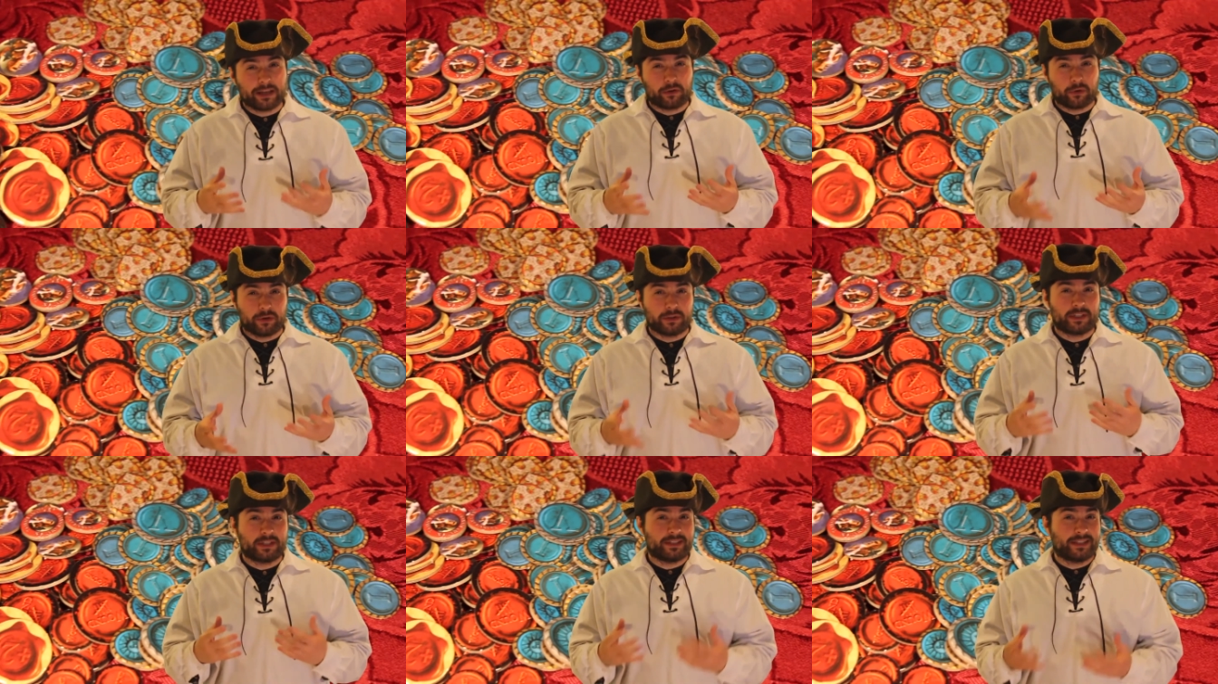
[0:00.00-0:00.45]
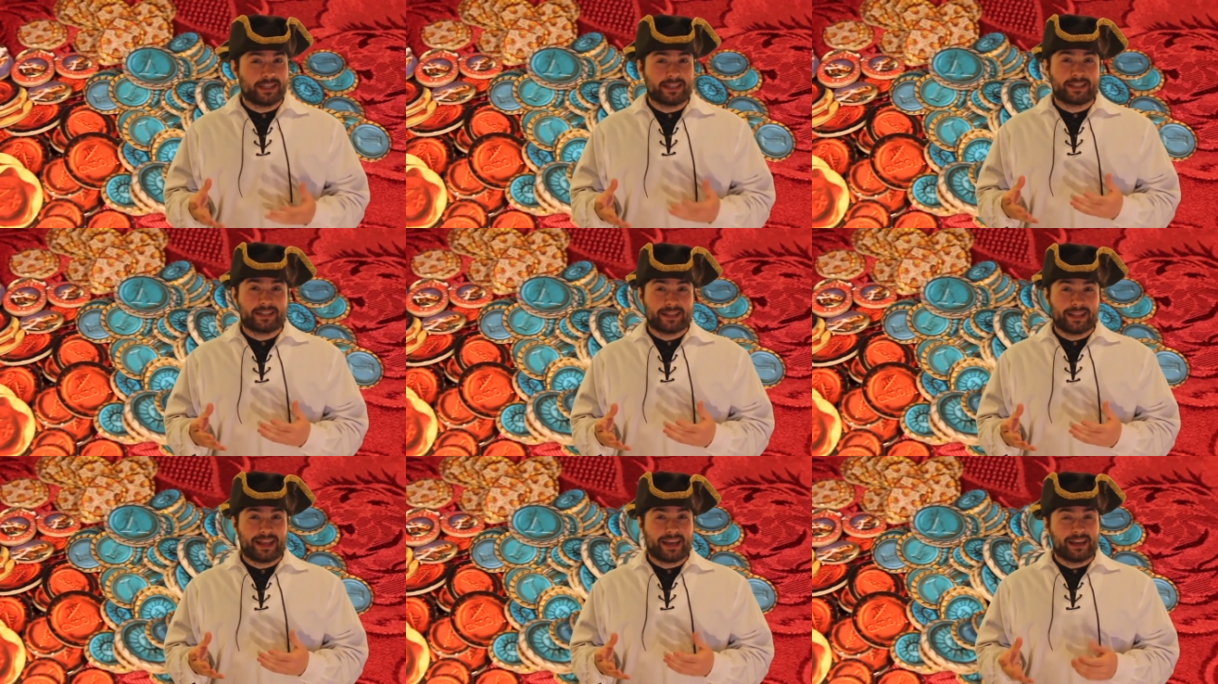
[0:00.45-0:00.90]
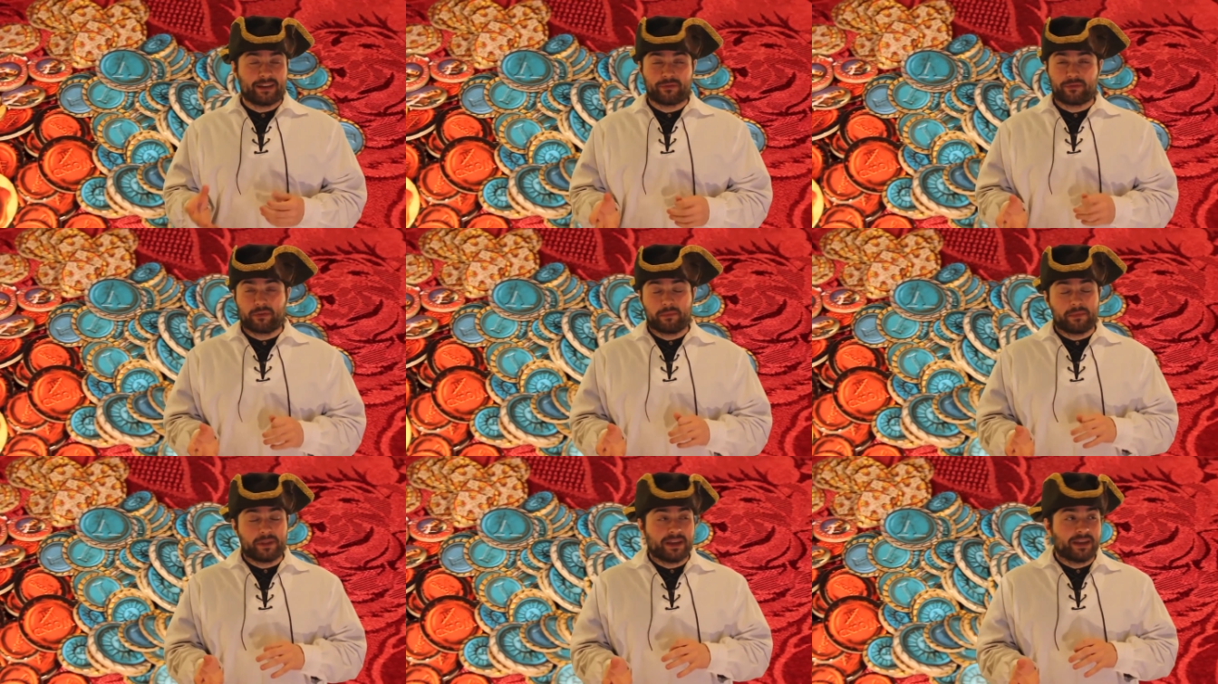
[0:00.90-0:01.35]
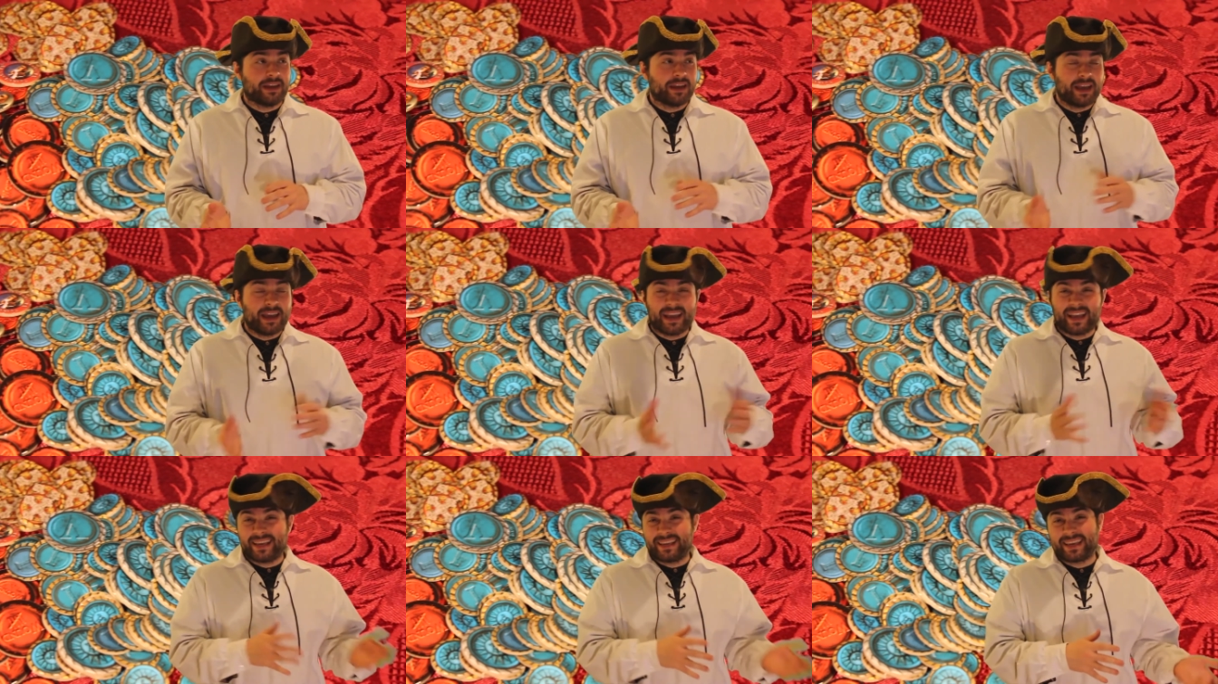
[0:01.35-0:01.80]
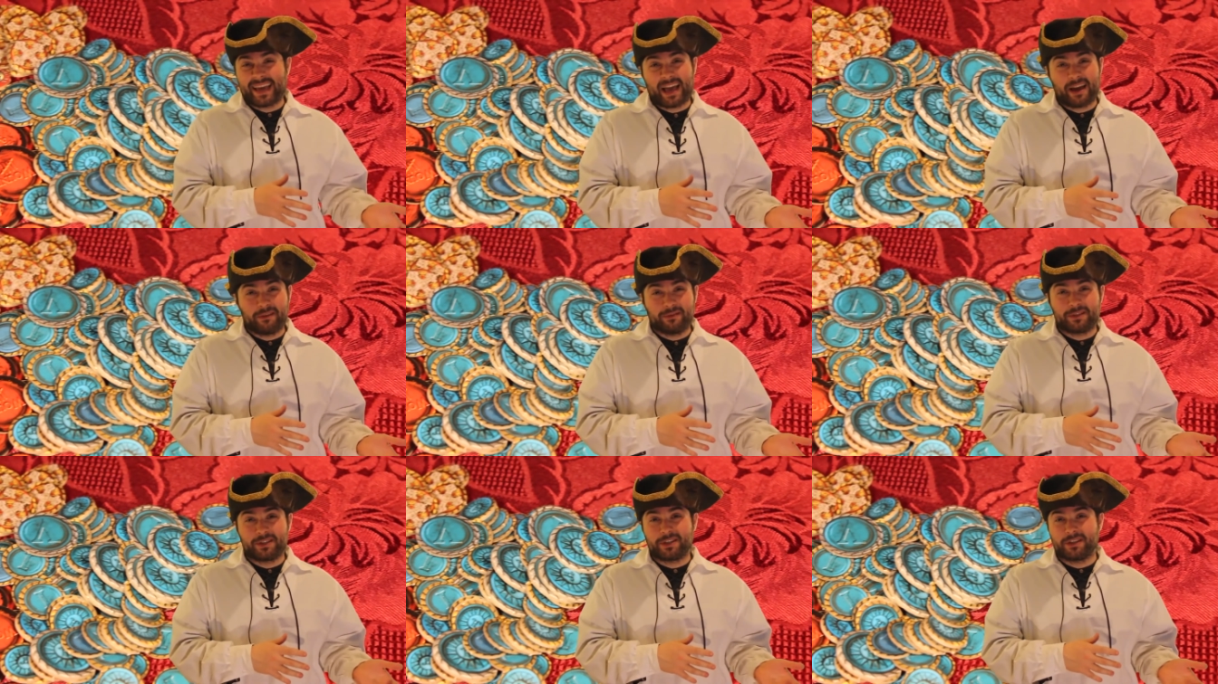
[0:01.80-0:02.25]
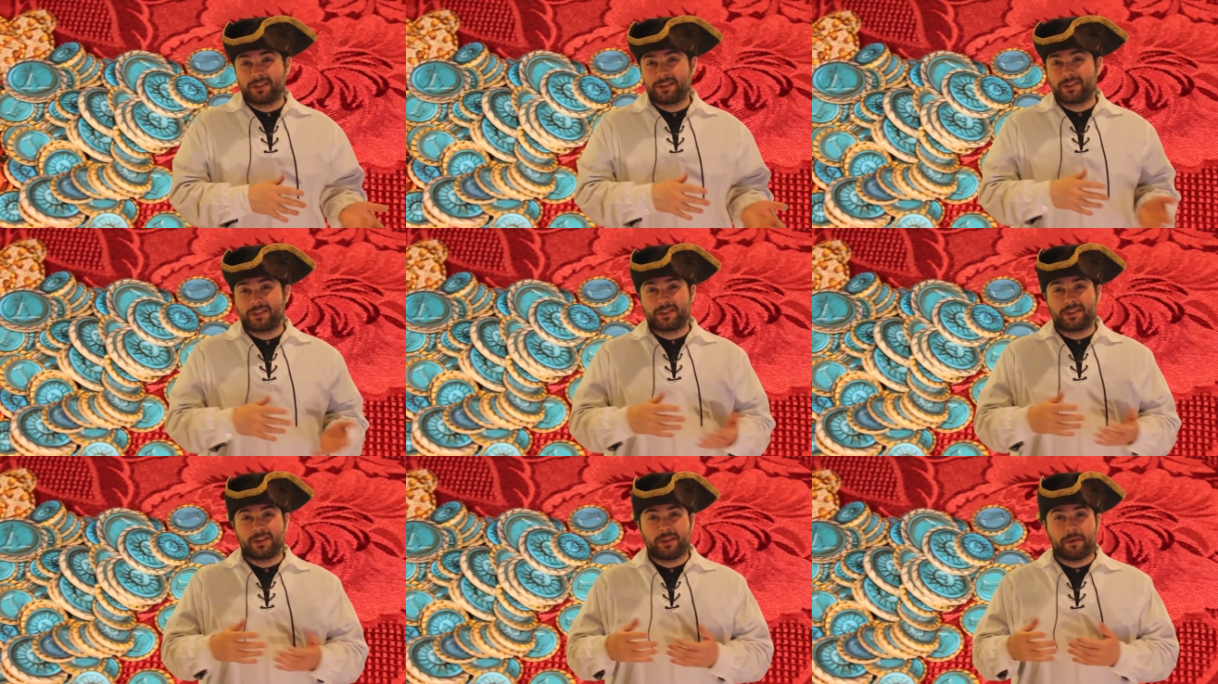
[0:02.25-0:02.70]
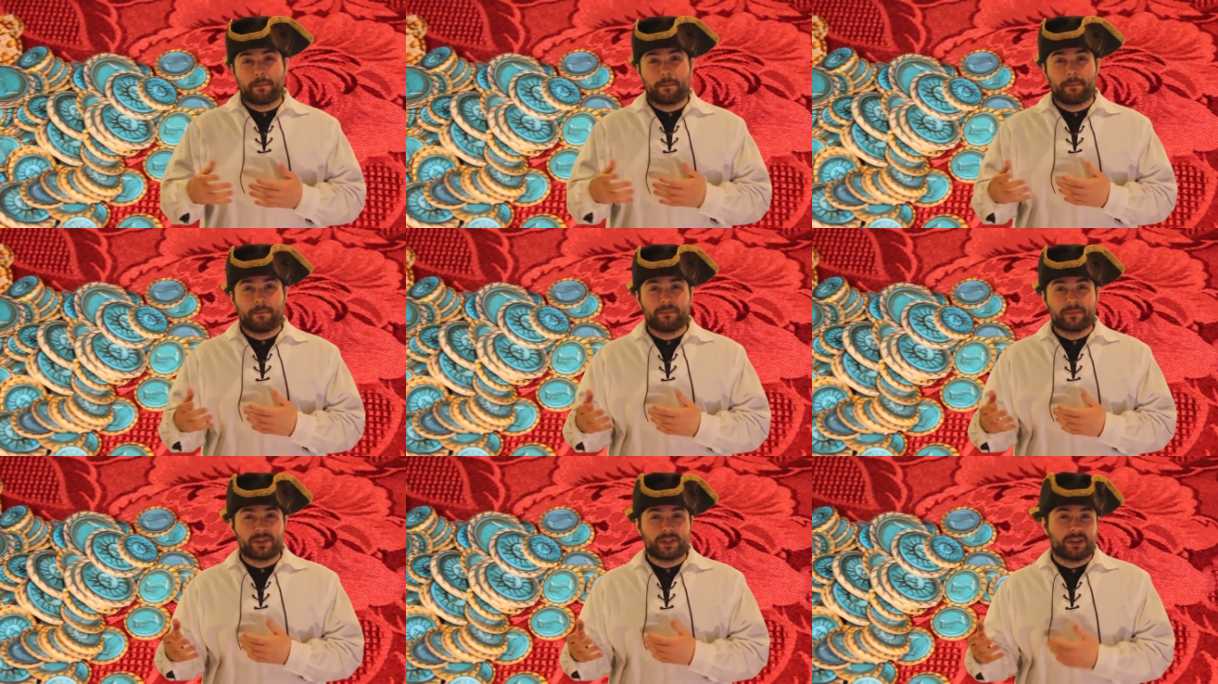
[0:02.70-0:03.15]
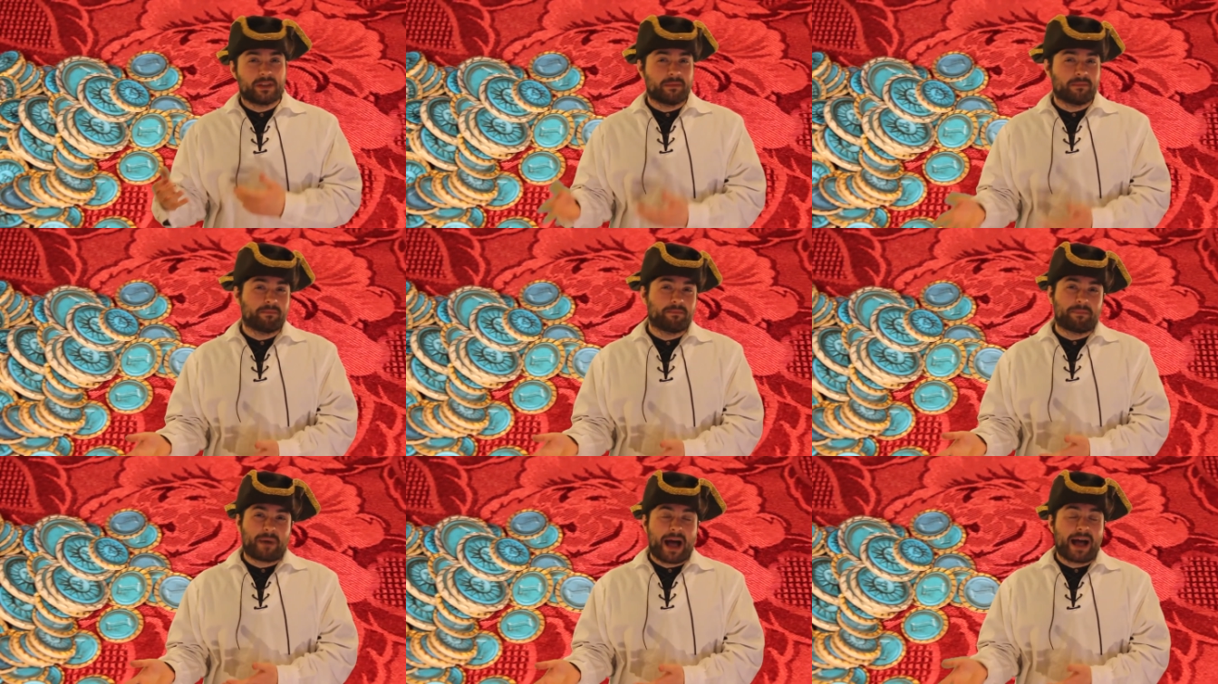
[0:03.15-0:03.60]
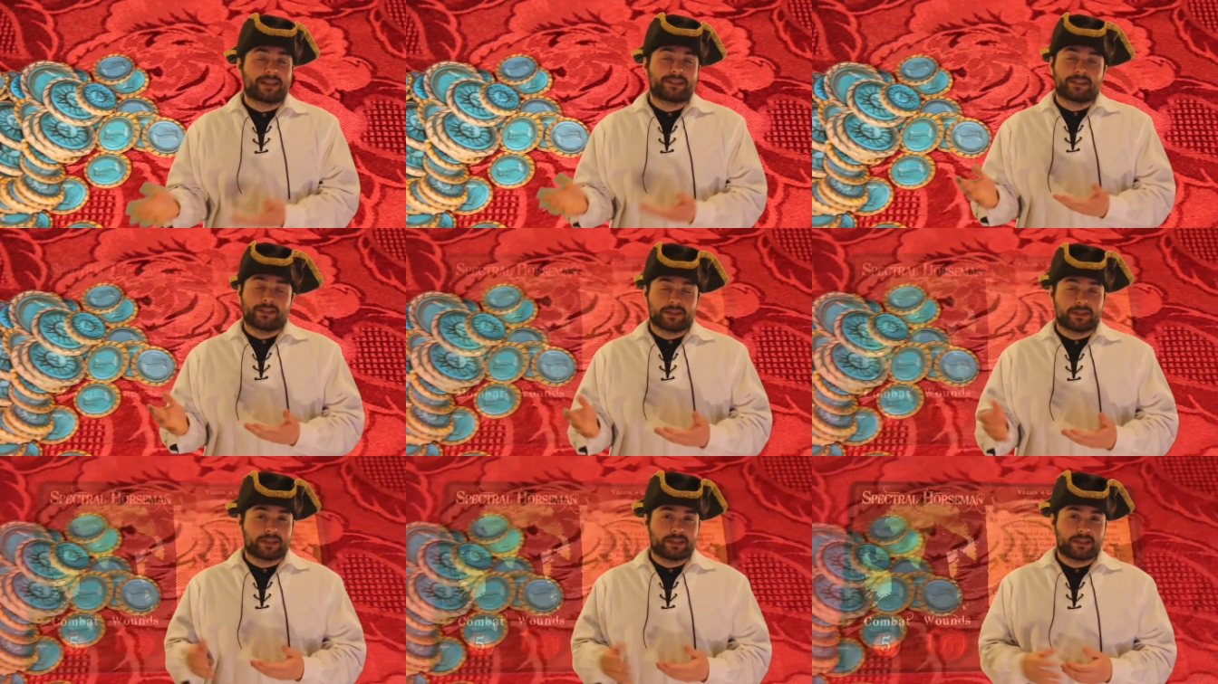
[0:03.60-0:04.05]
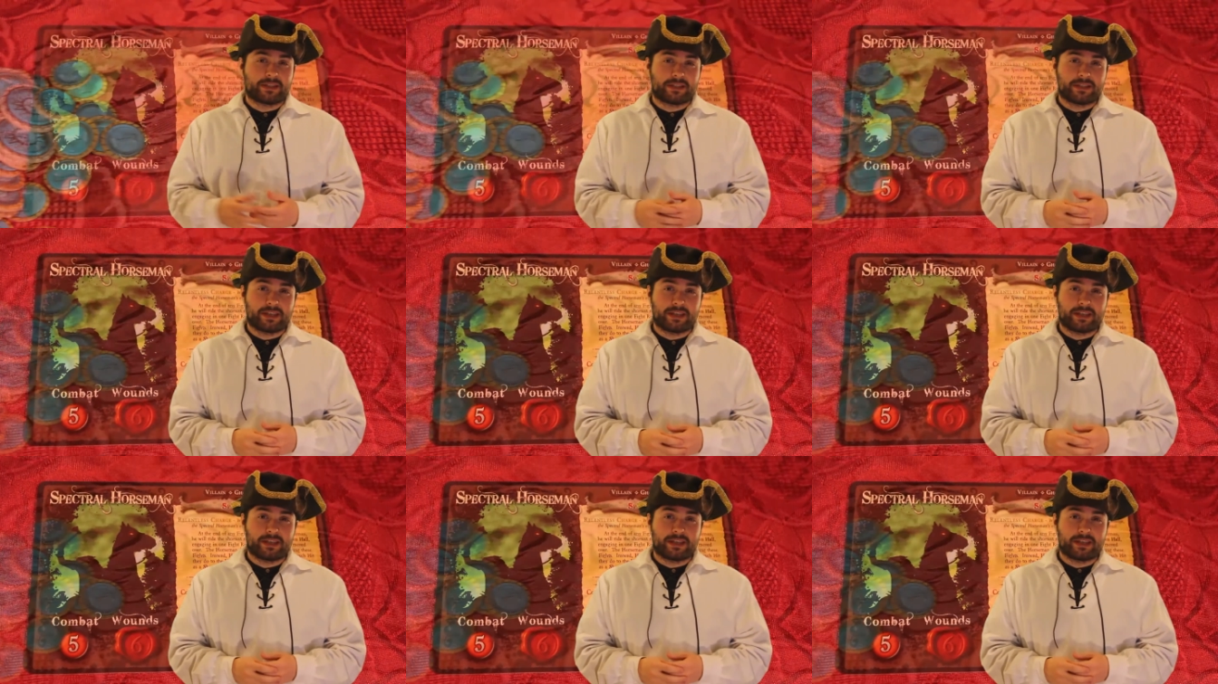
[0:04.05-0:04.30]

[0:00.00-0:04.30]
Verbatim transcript: going to dislike, from the encounters to the to the battles, it's,